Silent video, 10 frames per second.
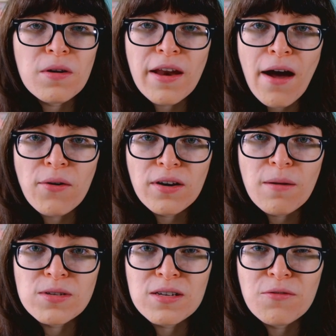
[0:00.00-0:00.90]
now it
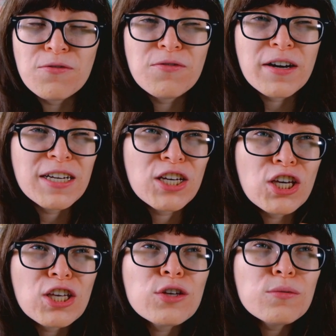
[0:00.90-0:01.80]
comes in a very
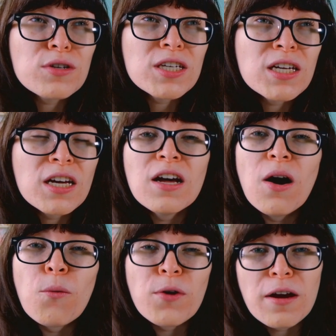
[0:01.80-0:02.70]
cute
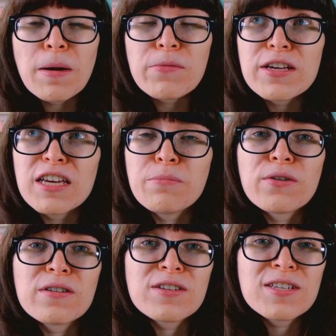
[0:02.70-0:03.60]
We Are Memory
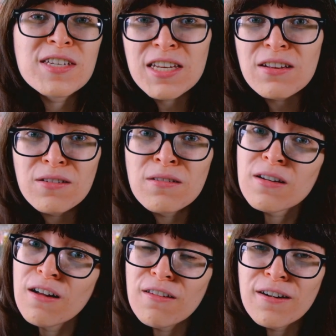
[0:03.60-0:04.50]
Keepers teal
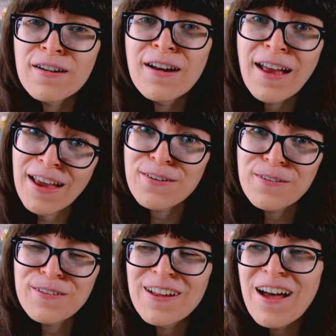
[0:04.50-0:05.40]
color
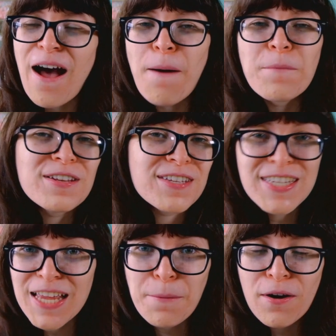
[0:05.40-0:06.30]
handle, but it's the
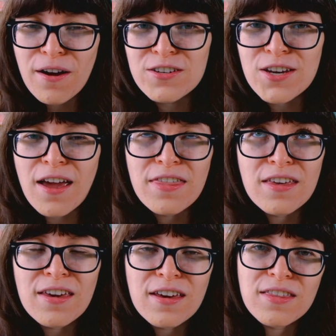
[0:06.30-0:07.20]
same punch. I
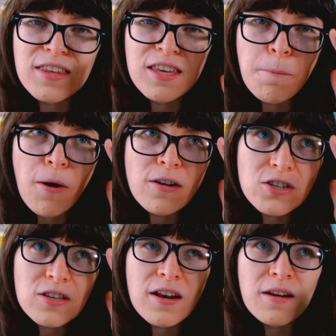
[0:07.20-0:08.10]
think the
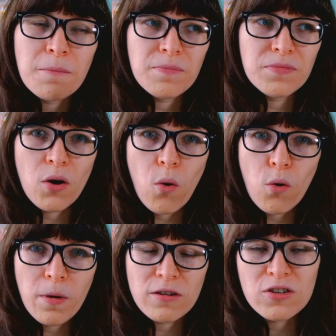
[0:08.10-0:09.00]

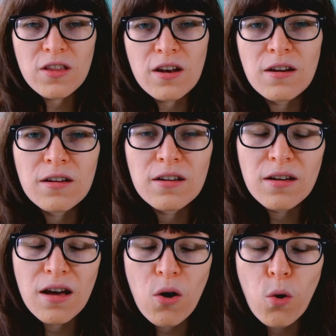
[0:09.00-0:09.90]
hole punch that it
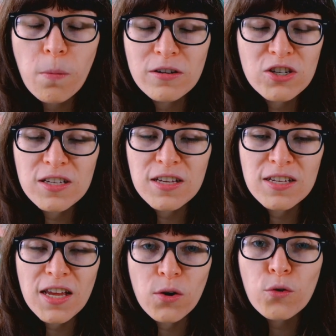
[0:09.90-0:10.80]
hole punches
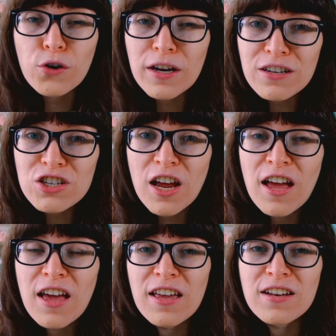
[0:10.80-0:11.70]
is a 1/4 inch.
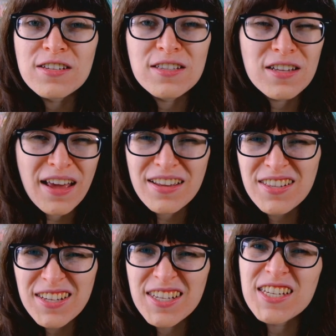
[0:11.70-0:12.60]
It is I guess
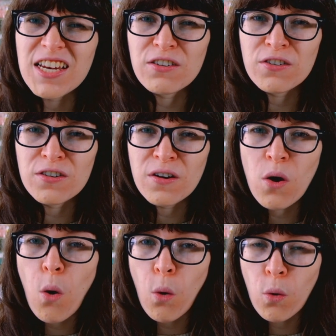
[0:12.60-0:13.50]
the standard
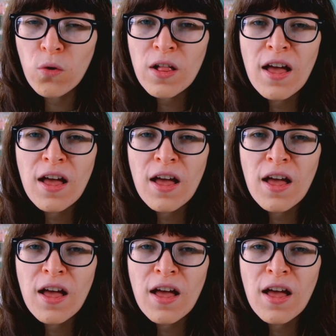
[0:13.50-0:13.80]
hole,